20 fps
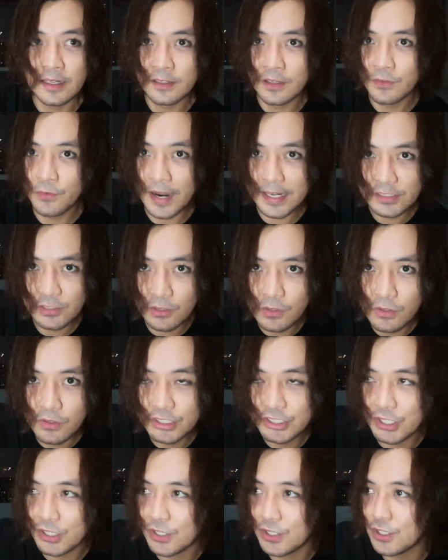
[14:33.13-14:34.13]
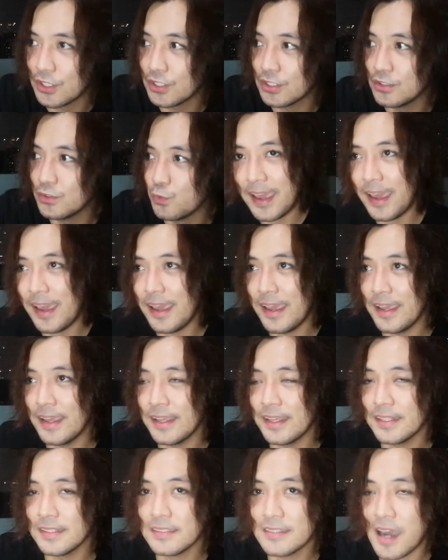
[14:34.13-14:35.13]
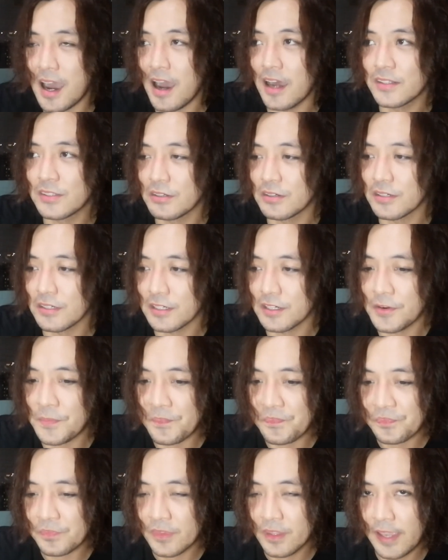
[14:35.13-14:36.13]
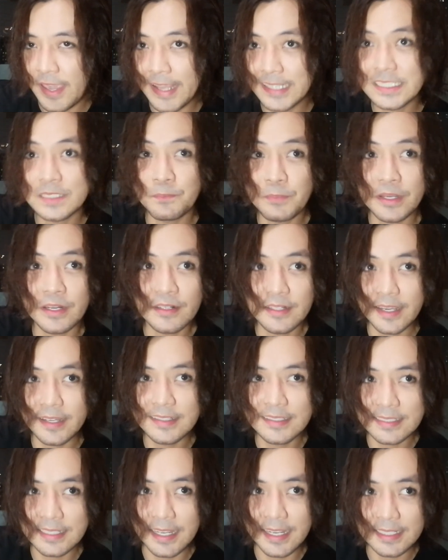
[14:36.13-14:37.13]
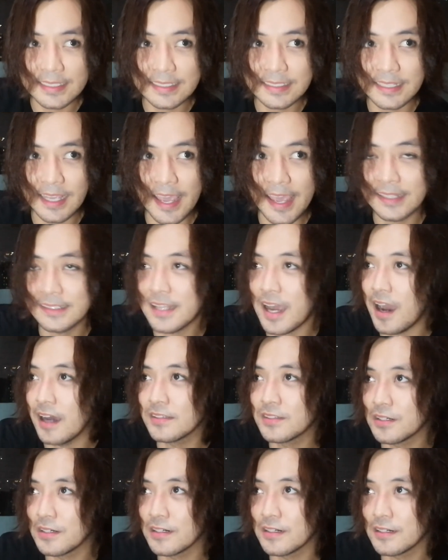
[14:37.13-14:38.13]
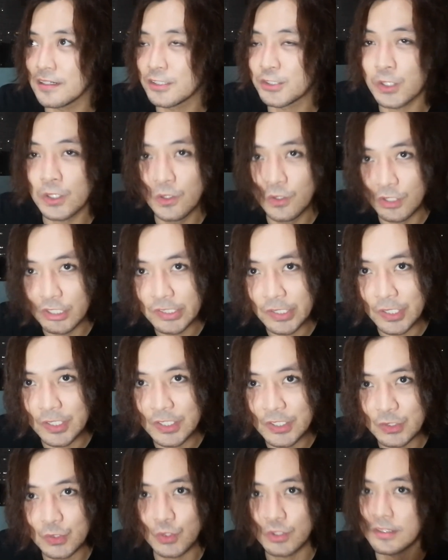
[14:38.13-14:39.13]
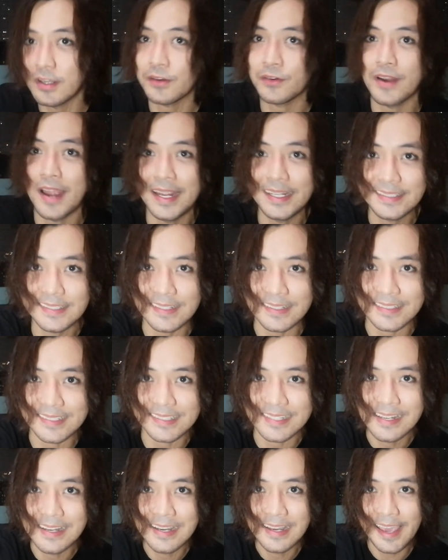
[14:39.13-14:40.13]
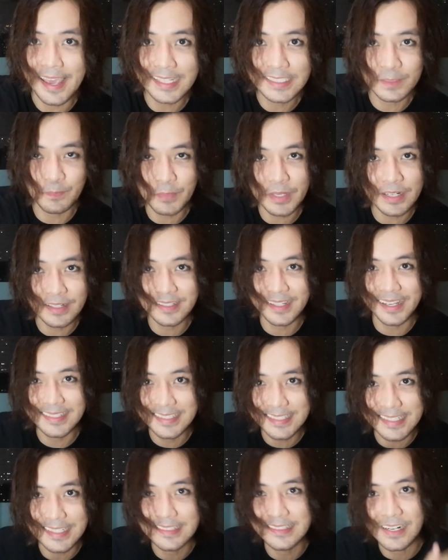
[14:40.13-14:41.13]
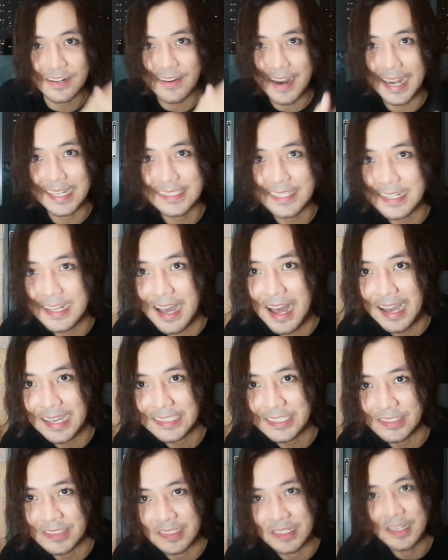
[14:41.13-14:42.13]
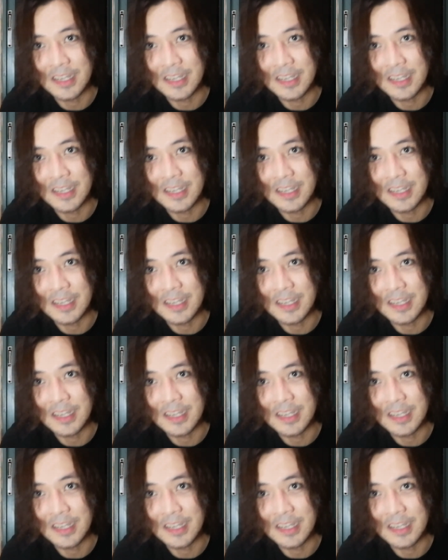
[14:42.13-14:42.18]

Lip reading: resolution and other experiences and other solutions to the crisis experienced in the rising action.